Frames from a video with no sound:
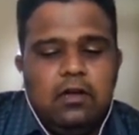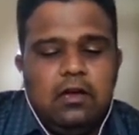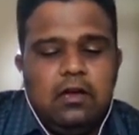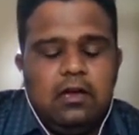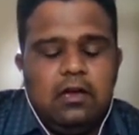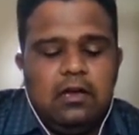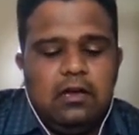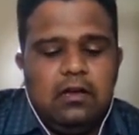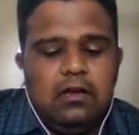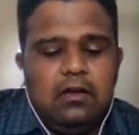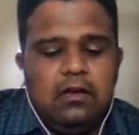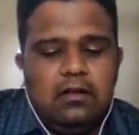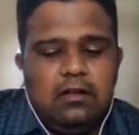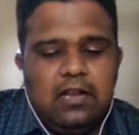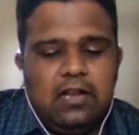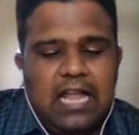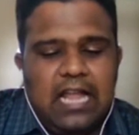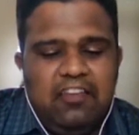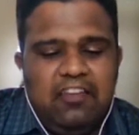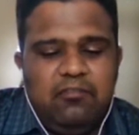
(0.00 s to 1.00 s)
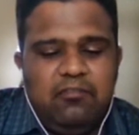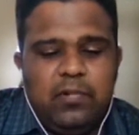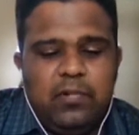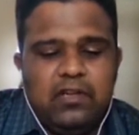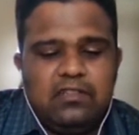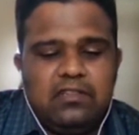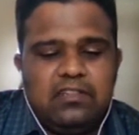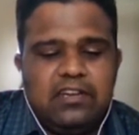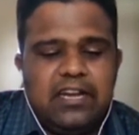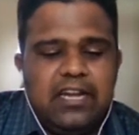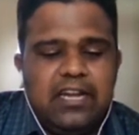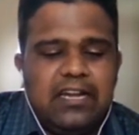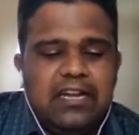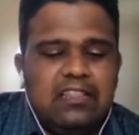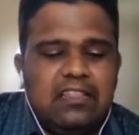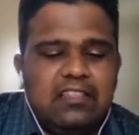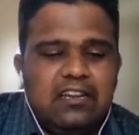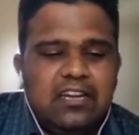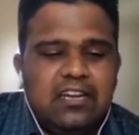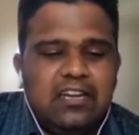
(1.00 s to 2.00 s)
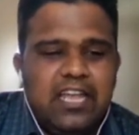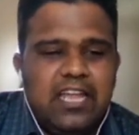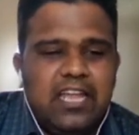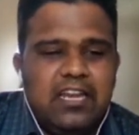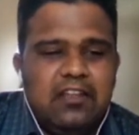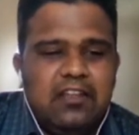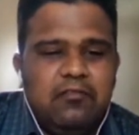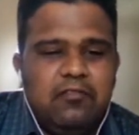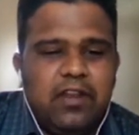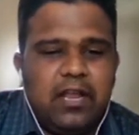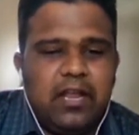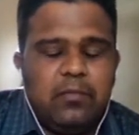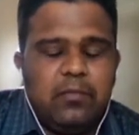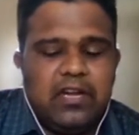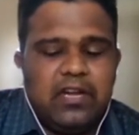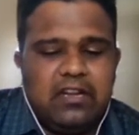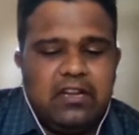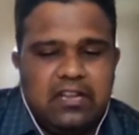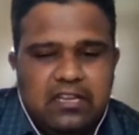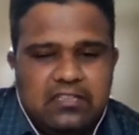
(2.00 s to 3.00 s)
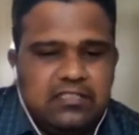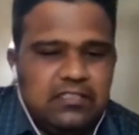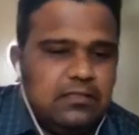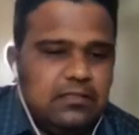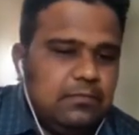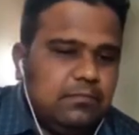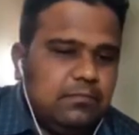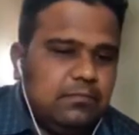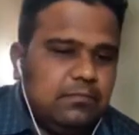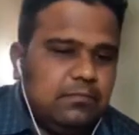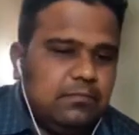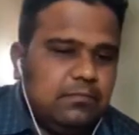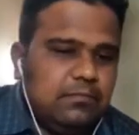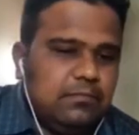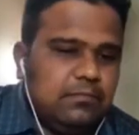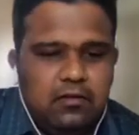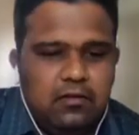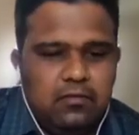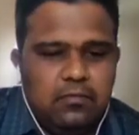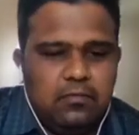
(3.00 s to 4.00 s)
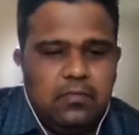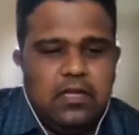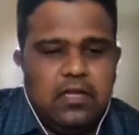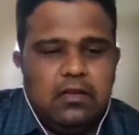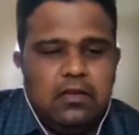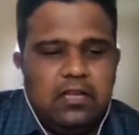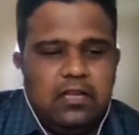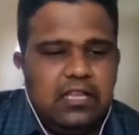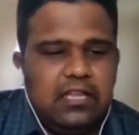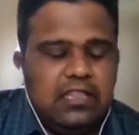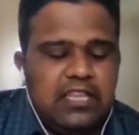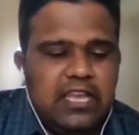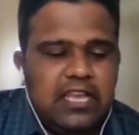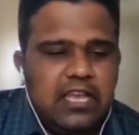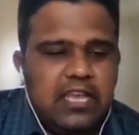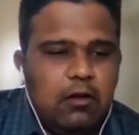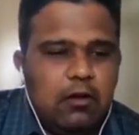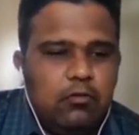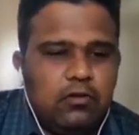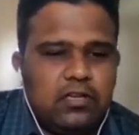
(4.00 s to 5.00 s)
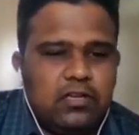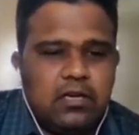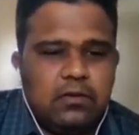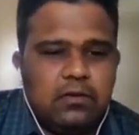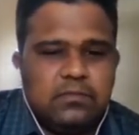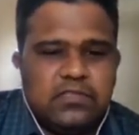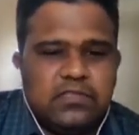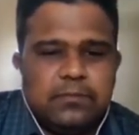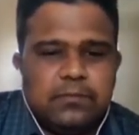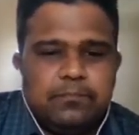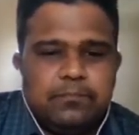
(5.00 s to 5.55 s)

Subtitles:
live birth rate and the DNA fragmentation in the outcomes.